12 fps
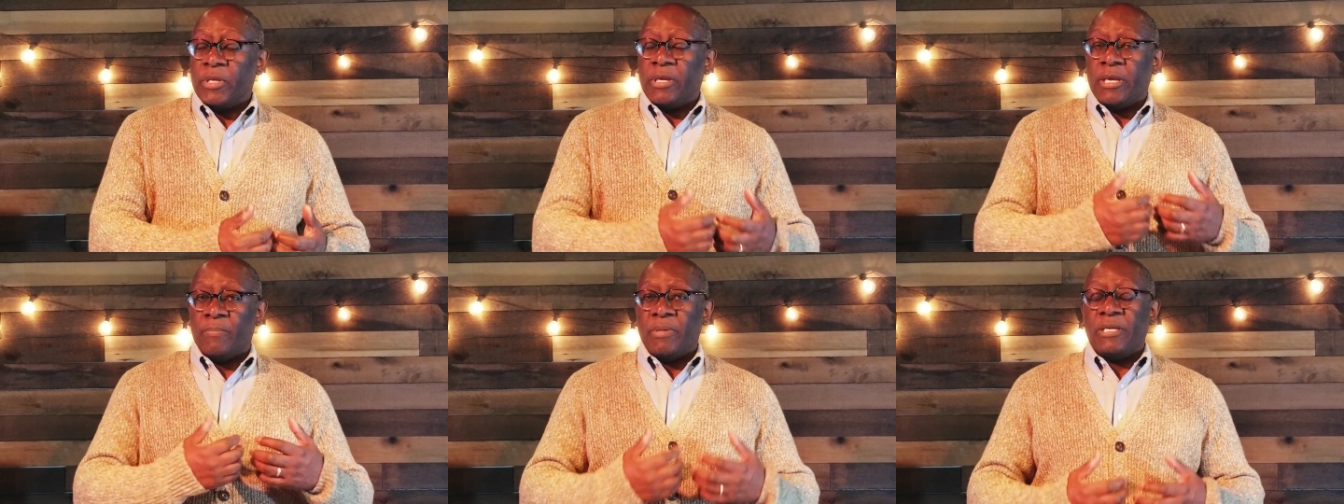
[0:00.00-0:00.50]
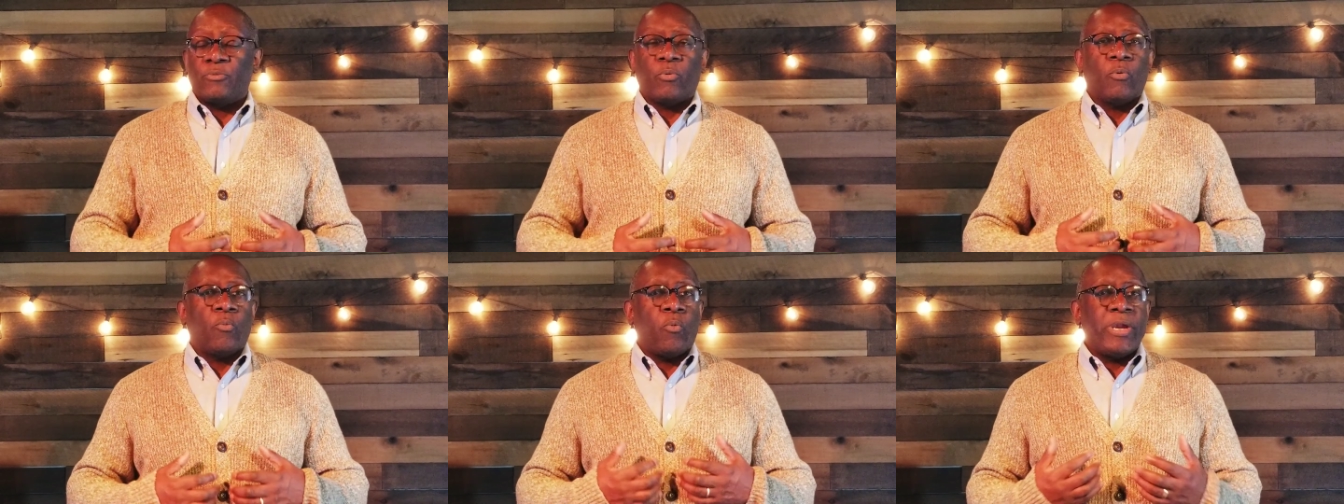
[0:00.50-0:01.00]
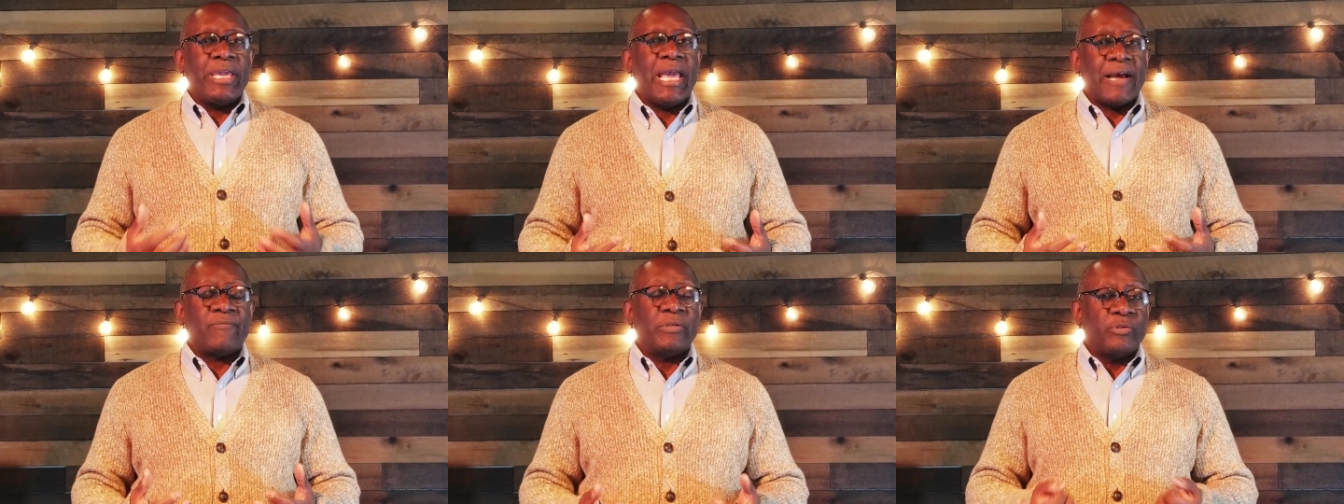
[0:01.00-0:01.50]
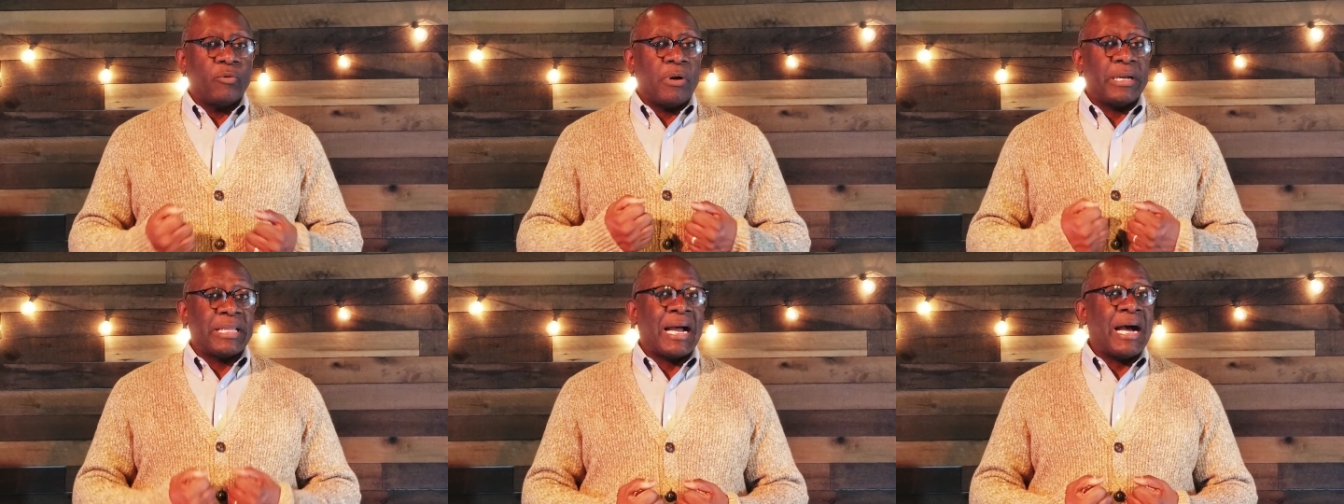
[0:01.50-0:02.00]
it means what we have to do
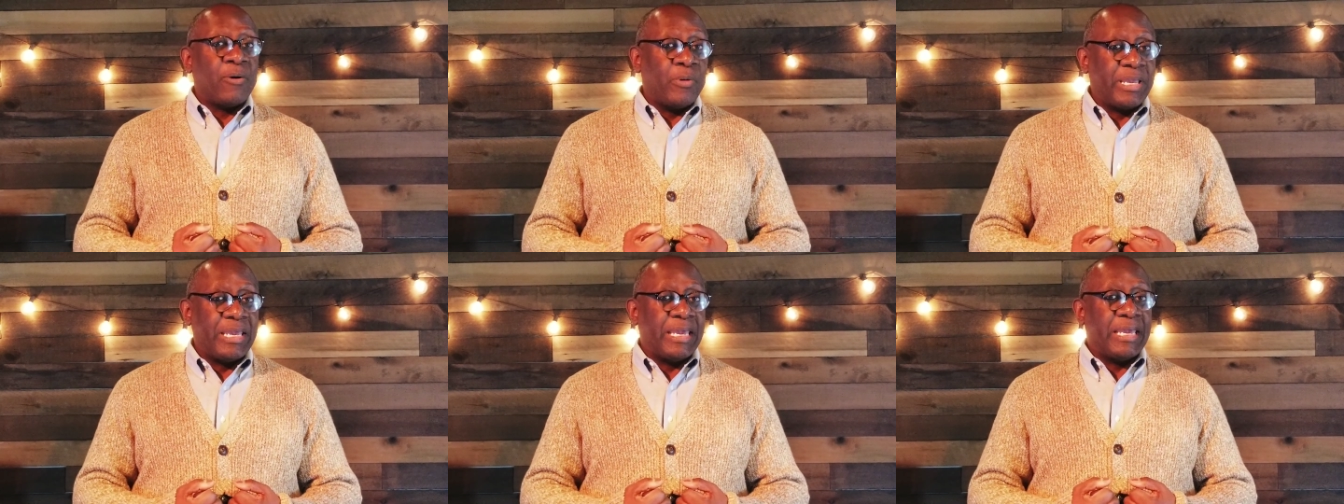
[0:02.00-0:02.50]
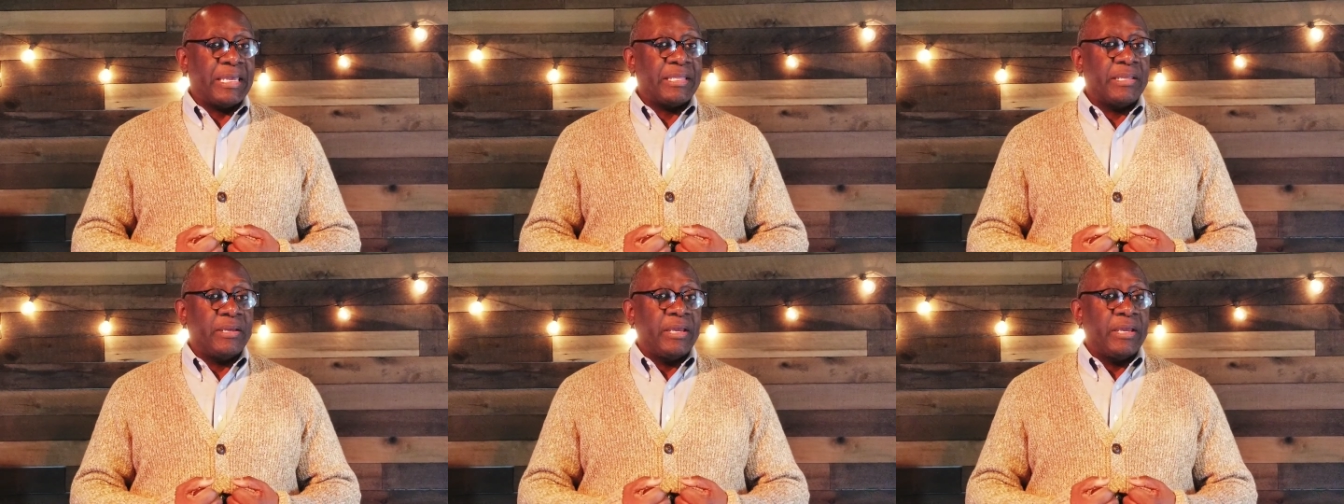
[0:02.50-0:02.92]
on our end